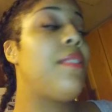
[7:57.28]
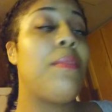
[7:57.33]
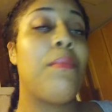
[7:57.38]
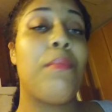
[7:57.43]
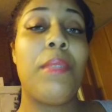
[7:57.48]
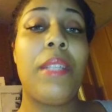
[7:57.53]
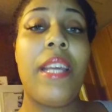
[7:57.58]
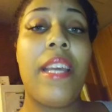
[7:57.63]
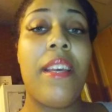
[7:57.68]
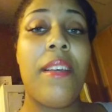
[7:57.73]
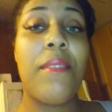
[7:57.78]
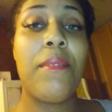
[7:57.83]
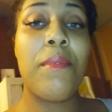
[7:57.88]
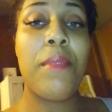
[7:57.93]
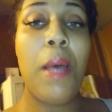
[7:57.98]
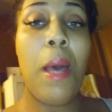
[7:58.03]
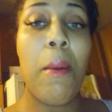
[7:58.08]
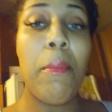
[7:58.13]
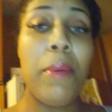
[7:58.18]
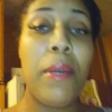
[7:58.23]
But yeah,
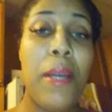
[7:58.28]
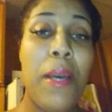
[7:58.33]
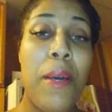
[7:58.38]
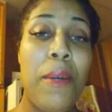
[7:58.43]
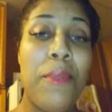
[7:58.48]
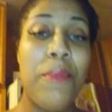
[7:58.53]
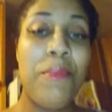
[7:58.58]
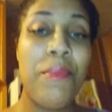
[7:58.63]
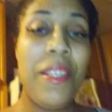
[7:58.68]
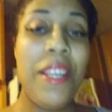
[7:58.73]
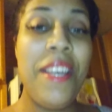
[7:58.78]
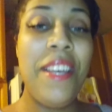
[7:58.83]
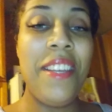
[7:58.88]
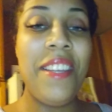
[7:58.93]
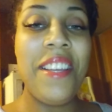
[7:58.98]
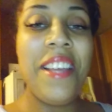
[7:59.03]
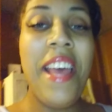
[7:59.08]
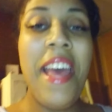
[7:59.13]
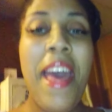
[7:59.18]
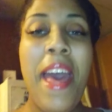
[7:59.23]
I'm gonna go.
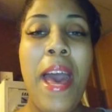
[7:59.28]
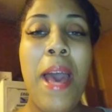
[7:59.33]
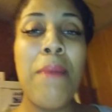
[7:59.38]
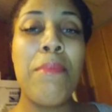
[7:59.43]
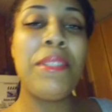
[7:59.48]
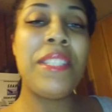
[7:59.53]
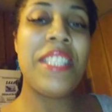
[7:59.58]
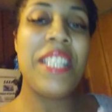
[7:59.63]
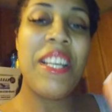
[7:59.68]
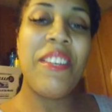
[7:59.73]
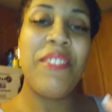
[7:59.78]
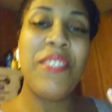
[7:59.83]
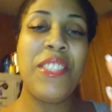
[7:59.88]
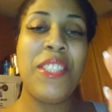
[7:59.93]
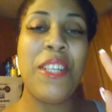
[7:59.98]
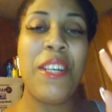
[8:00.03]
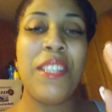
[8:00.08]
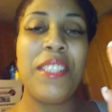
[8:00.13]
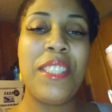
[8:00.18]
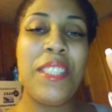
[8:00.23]
Happy seeing you,
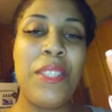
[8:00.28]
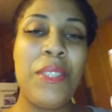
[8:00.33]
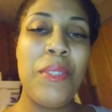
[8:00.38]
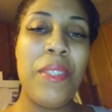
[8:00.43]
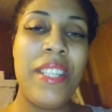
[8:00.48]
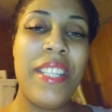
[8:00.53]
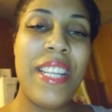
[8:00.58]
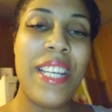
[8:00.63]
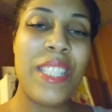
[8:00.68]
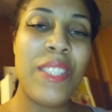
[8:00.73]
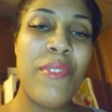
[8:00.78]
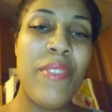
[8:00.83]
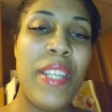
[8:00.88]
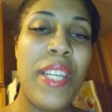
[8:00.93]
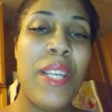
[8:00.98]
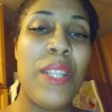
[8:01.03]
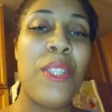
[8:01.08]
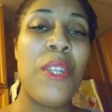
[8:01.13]
y'all. See you in the next video.